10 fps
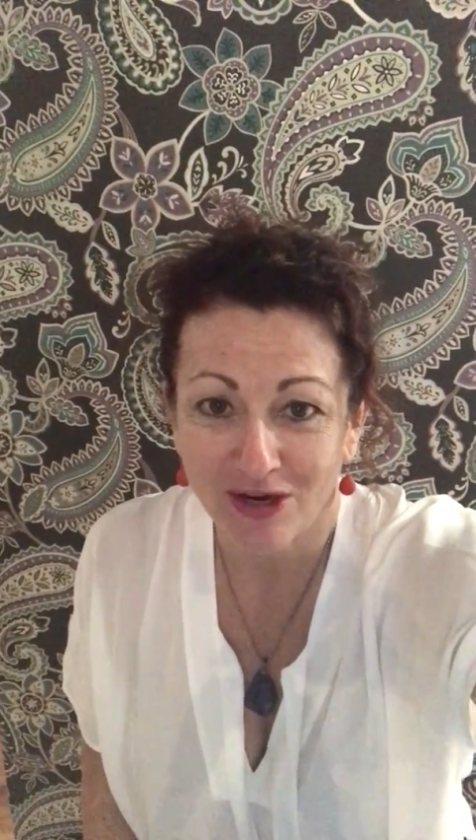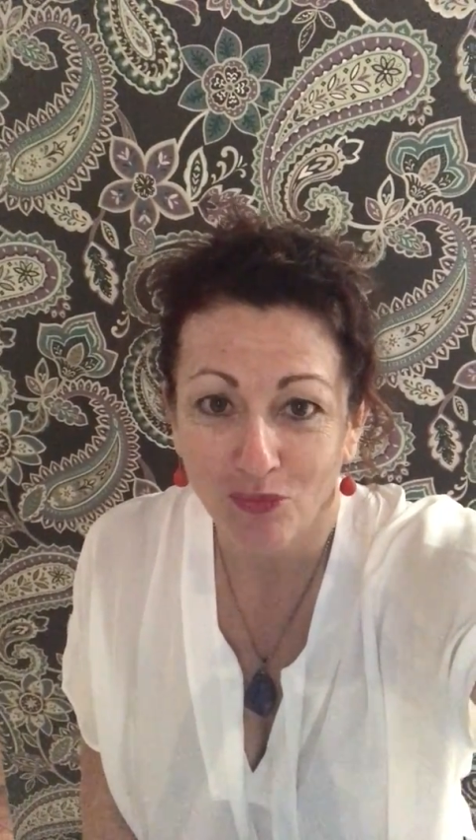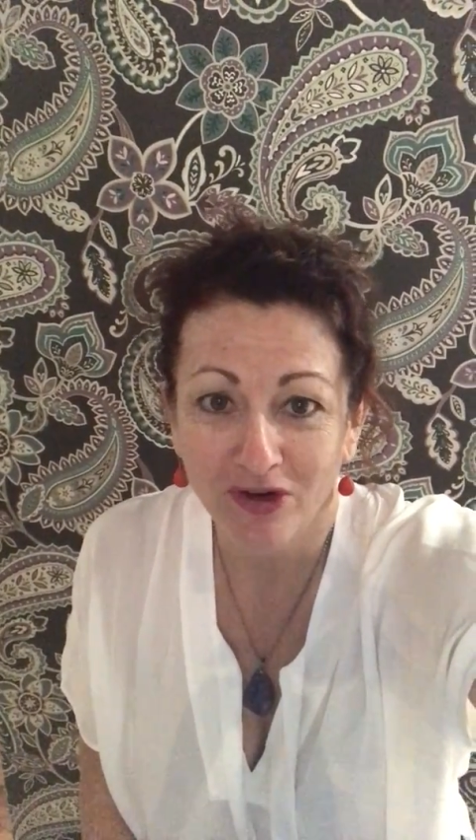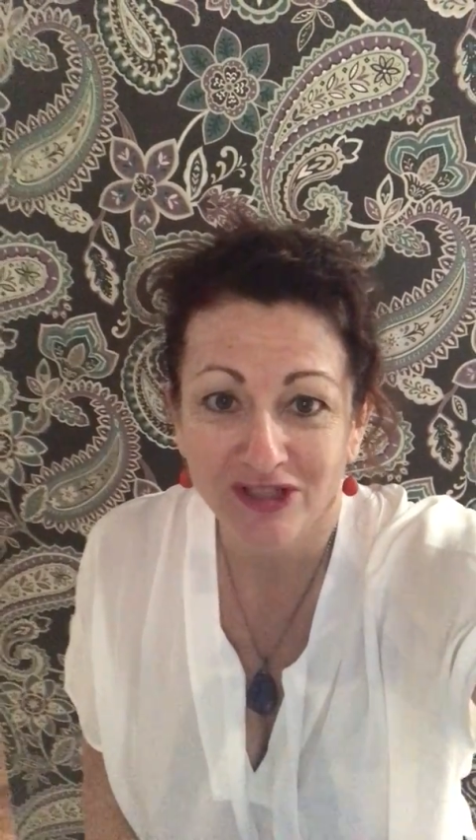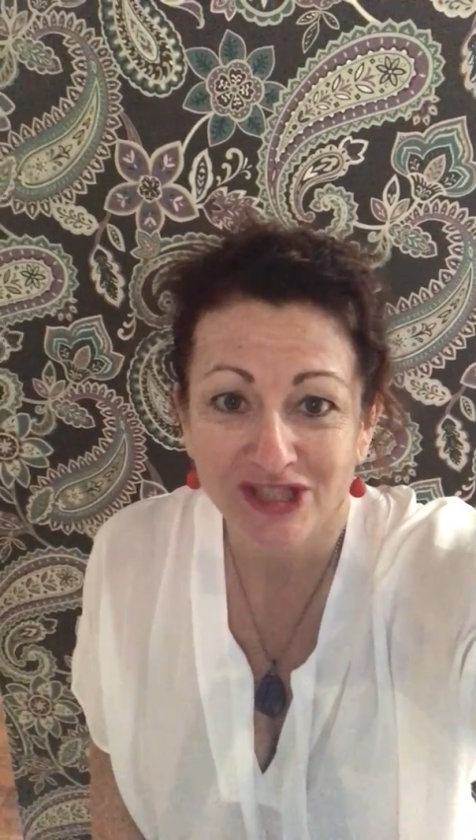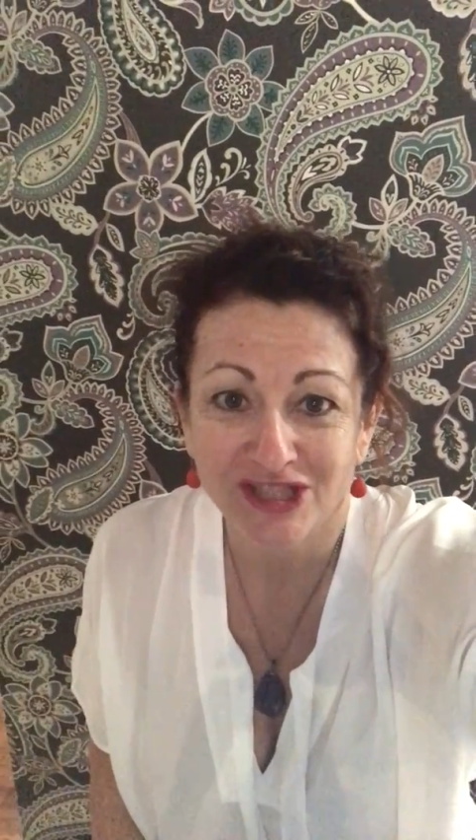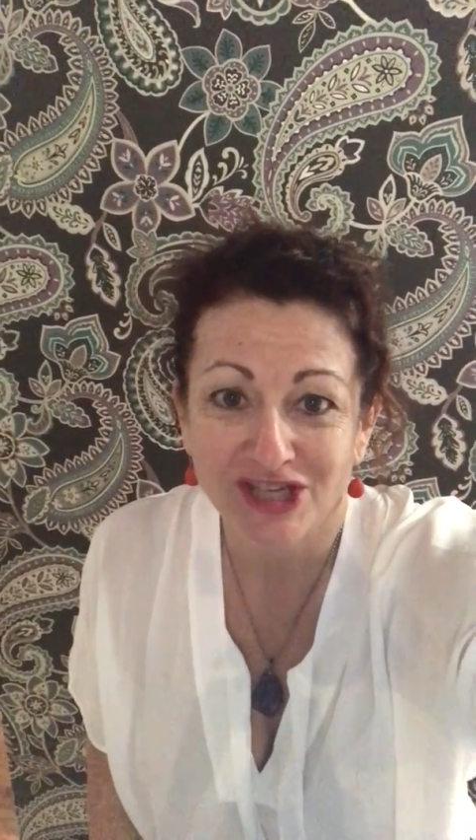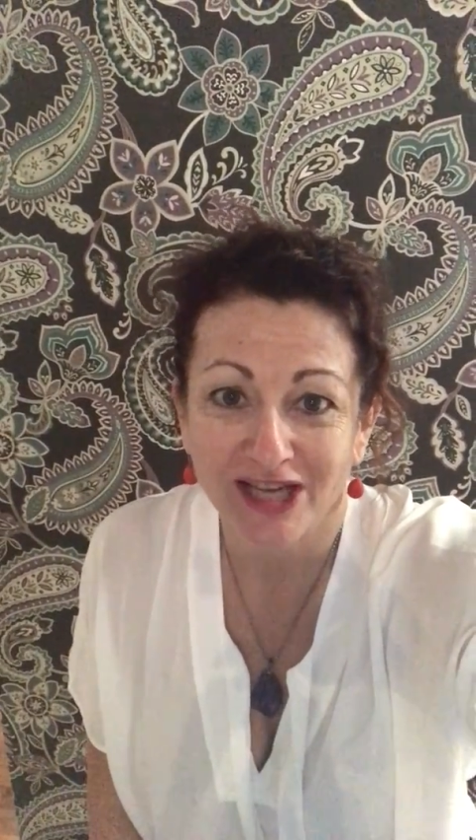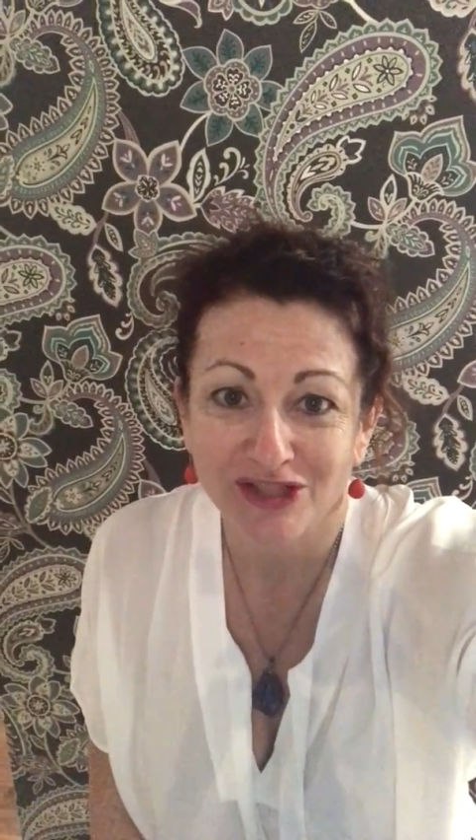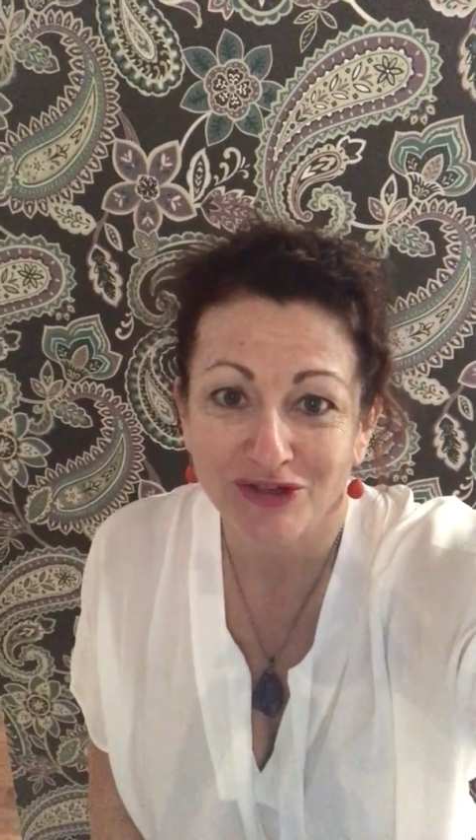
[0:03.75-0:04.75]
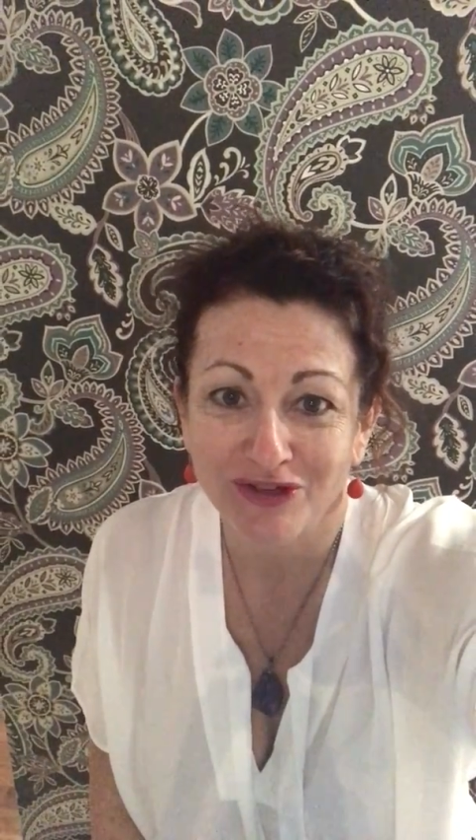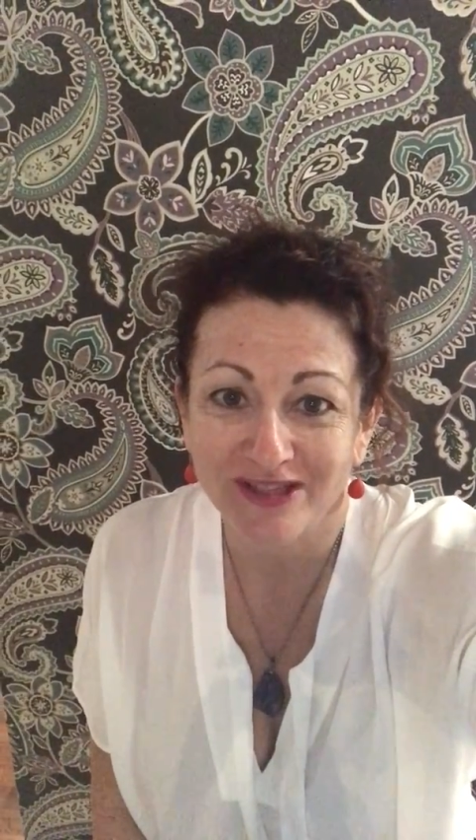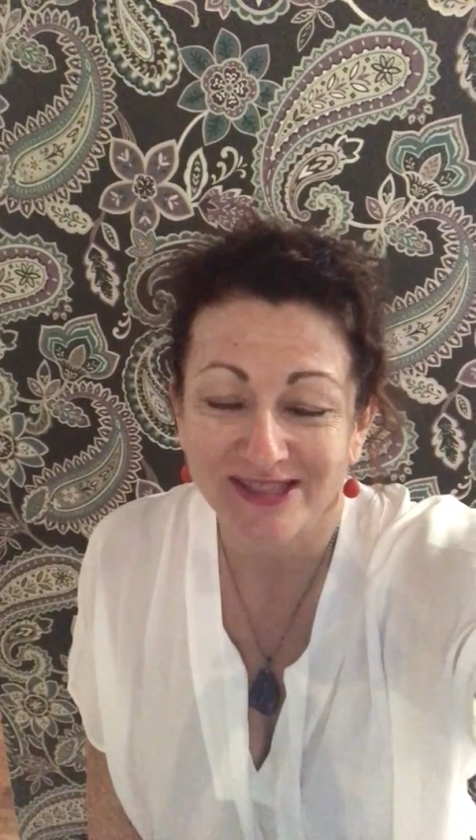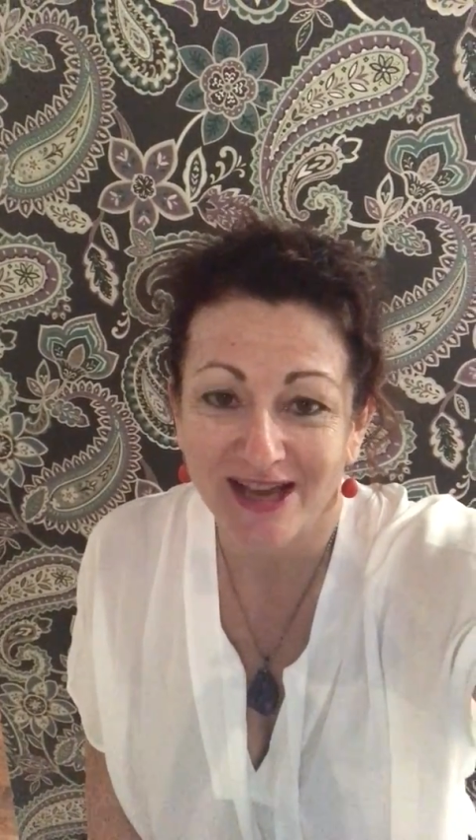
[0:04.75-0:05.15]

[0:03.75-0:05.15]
and I wanted to chat to you this